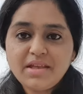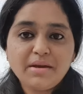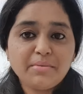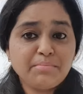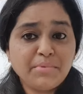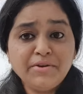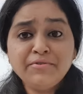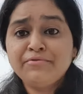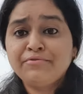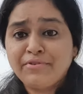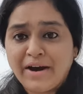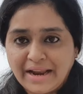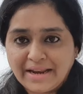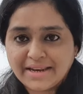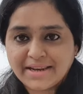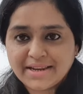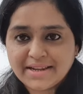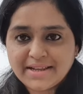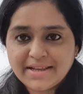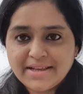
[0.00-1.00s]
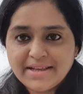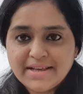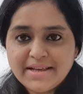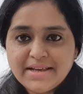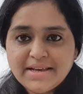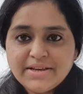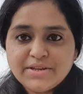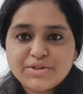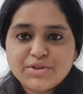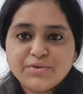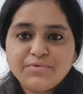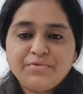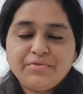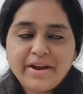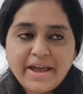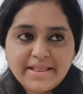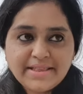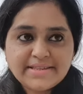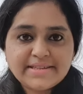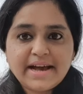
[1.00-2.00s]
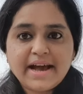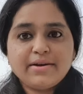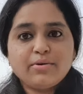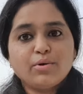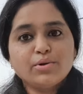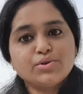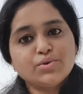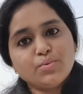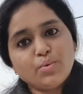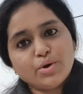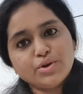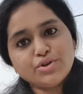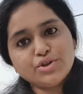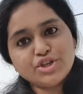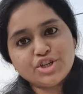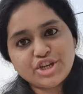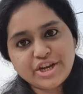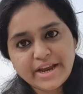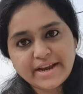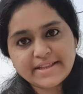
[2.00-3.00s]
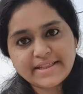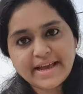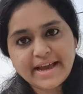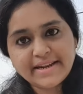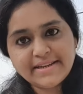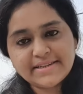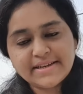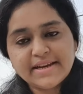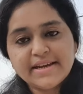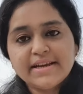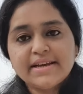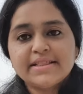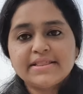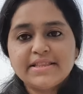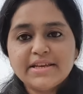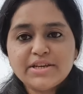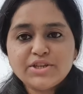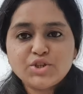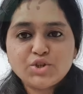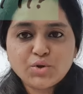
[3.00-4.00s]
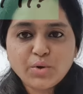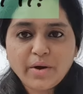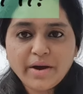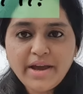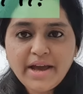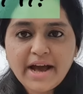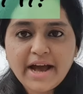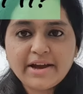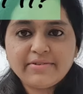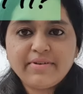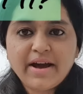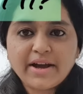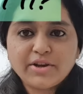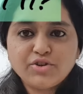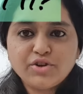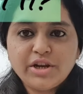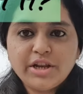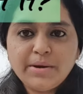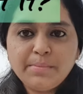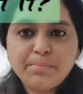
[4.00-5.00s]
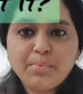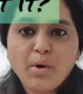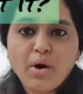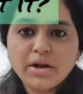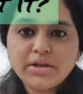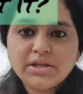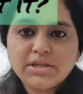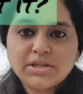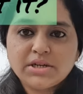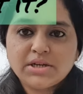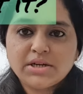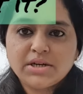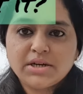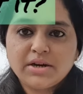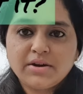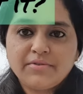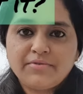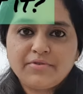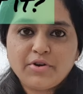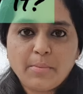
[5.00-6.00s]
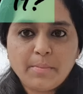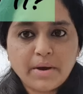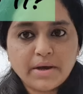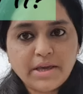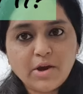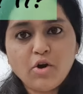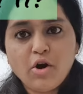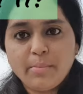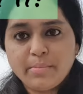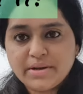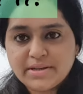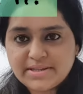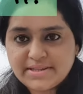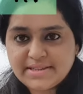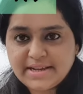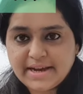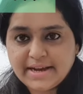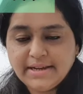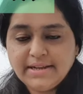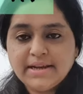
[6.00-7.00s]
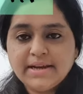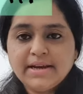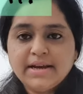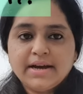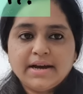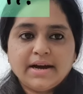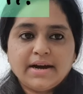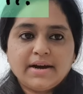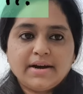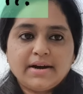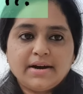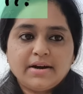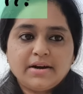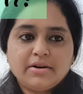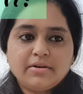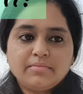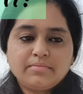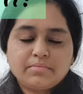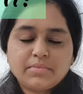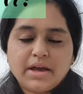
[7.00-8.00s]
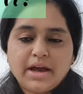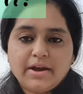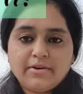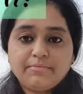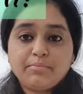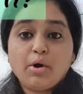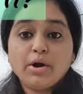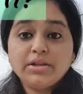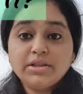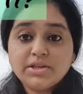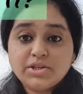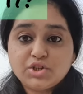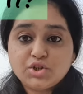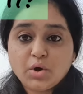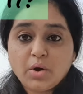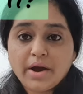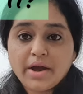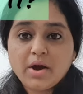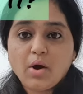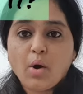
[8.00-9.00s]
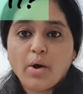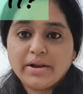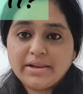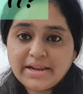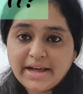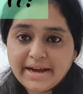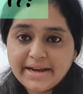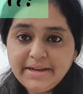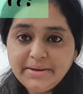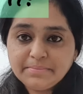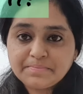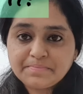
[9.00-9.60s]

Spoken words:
be fun. So friends, I also want to share that this toy I have actually bought from an e-commerce site. I have bought this toy online